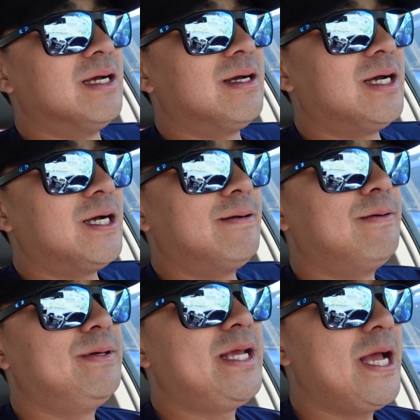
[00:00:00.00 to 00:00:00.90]
Uh,
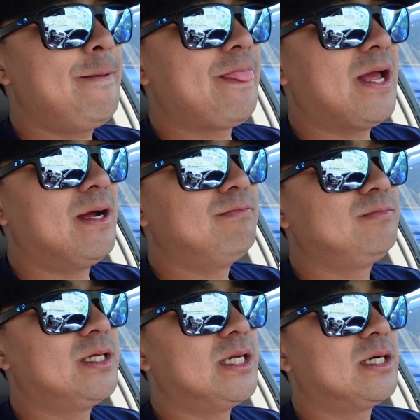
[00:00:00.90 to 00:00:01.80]
but yeah, I'm
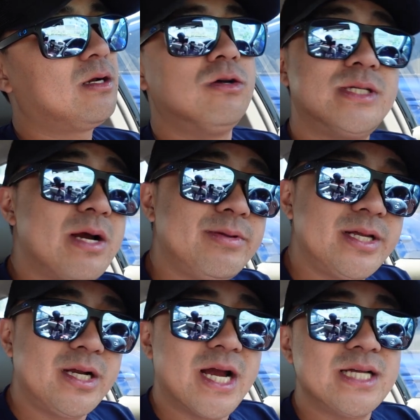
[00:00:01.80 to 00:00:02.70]
gonna close it out right
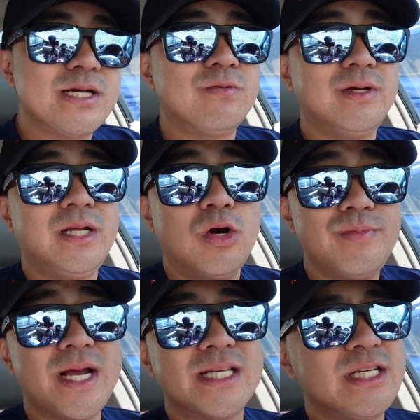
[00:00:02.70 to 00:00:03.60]
there, guys. I really
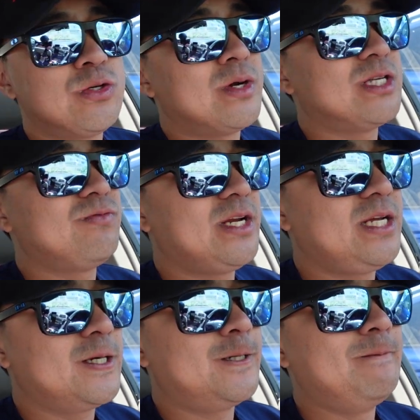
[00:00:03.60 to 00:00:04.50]
hope you guys enjoyed this
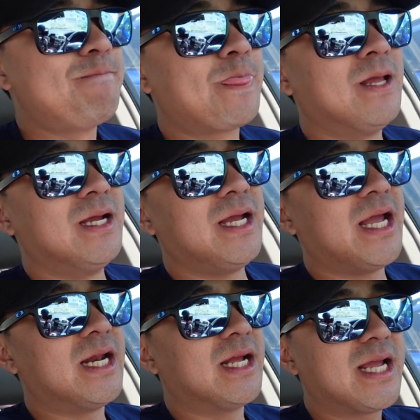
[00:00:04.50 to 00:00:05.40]
video.
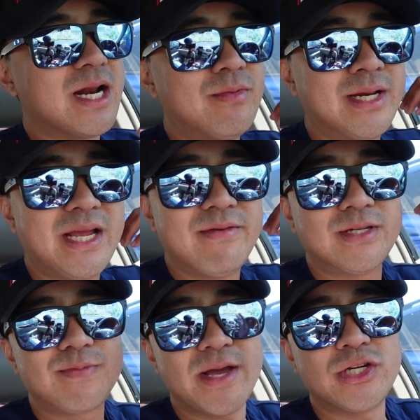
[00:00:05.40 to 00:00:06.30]
And again, I want to give a
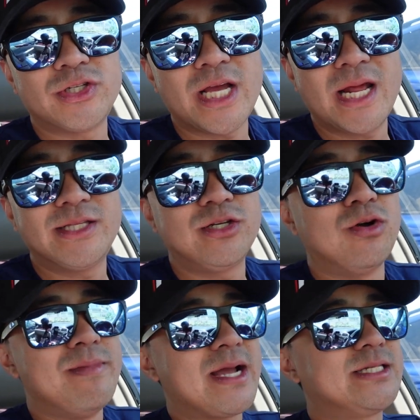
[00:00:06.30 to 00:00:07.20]
special shout out to
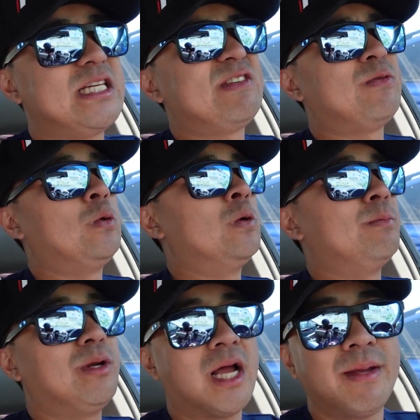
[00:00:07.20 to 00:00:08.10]
Gomexus for
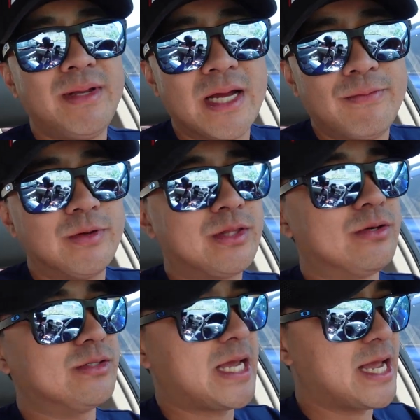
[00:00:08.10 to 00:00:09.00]
plugging me up with
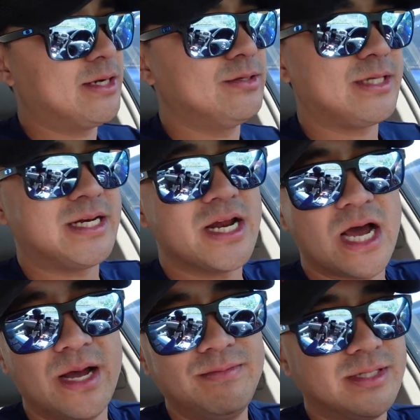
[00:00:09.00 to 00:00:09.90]
those handles and
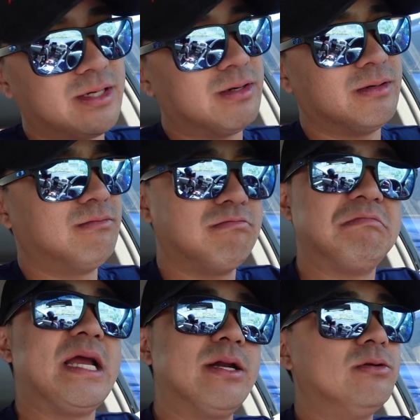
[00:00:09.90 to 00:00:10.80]
knobs, or
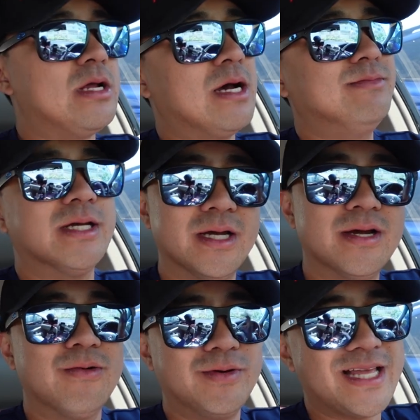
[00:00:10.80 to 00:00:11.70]
handle knobs,
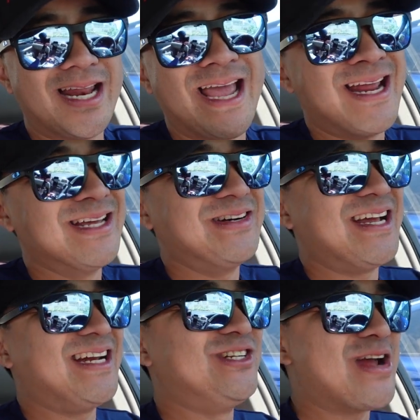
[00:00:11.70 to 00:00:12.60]
with that handle
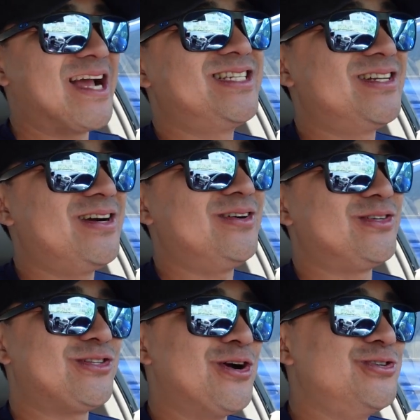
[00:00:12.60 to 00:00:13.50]
and drag star or
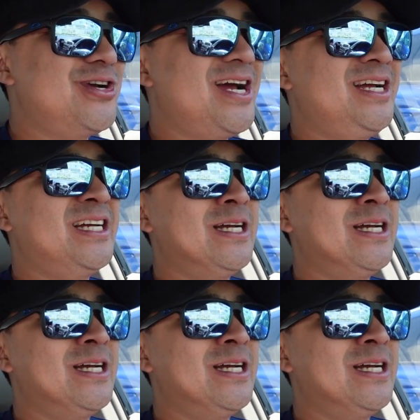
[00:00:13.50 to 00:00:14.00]
star drag.